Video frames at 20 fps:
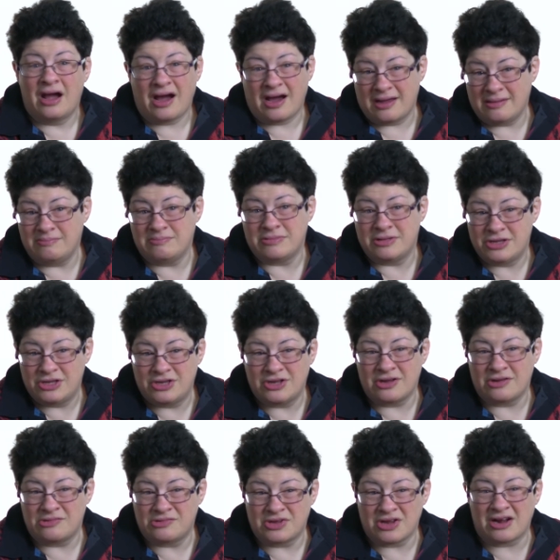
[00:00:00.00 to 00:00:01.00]
I'm
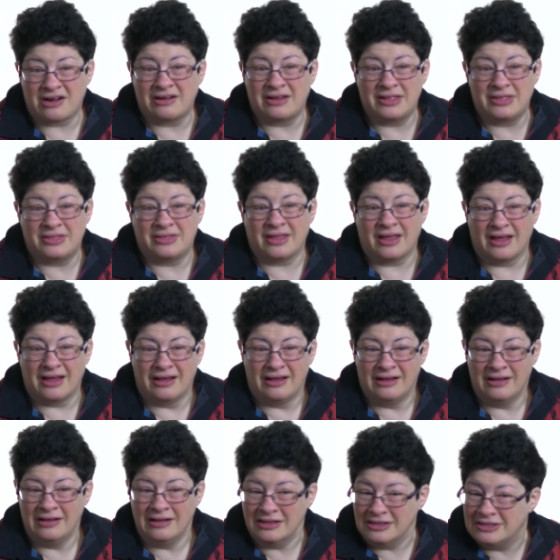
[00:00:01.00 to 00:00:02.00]
so sorry that
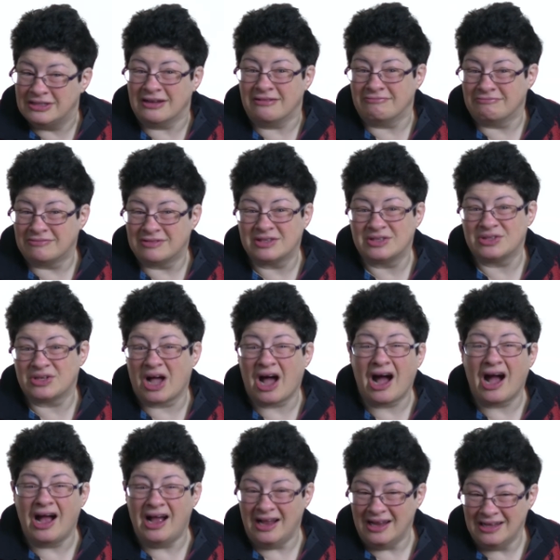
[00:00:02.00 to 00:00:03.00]
someone
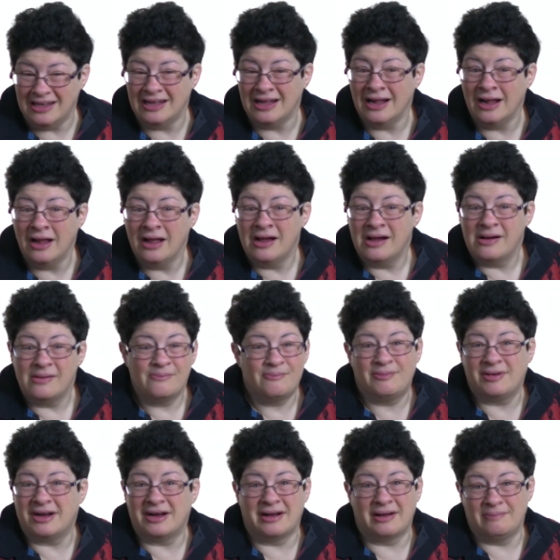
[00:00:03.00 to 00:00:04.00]
dies.
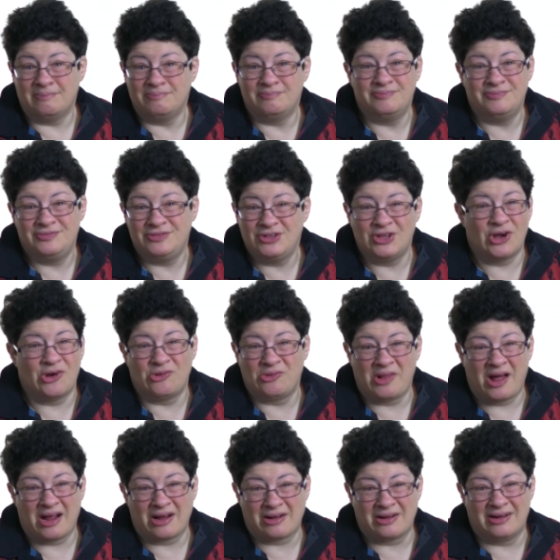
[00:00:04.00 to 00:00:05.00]
but I'm no
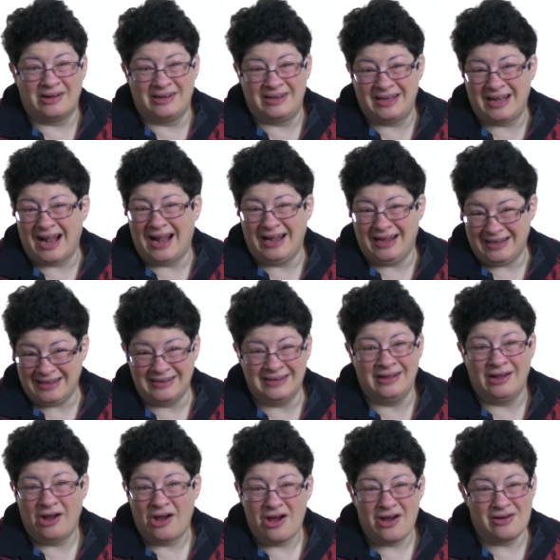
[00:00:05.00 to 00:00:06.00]
longer saying,
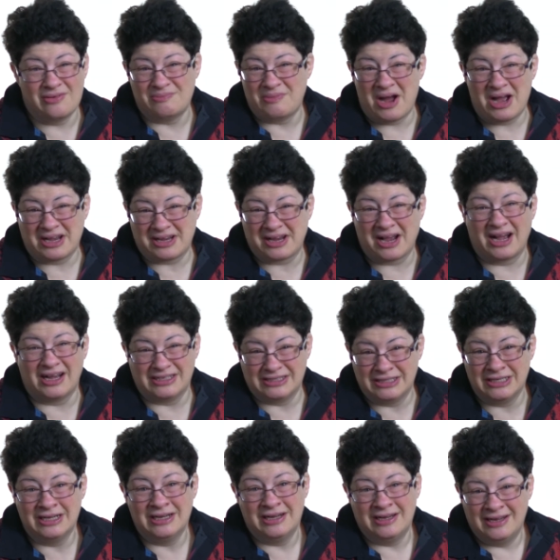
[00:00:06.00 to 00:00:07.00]
oh my gosh,
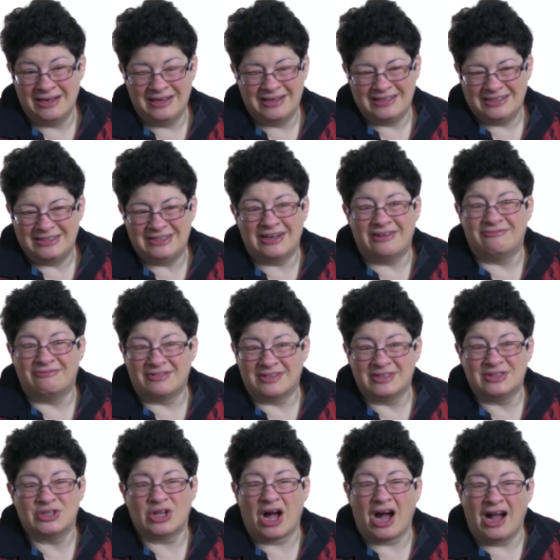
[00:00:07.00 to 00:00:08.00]

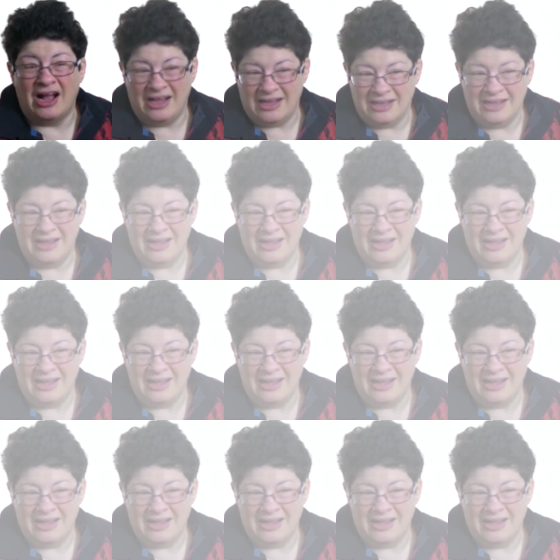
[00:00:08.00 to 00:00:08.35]
someone died.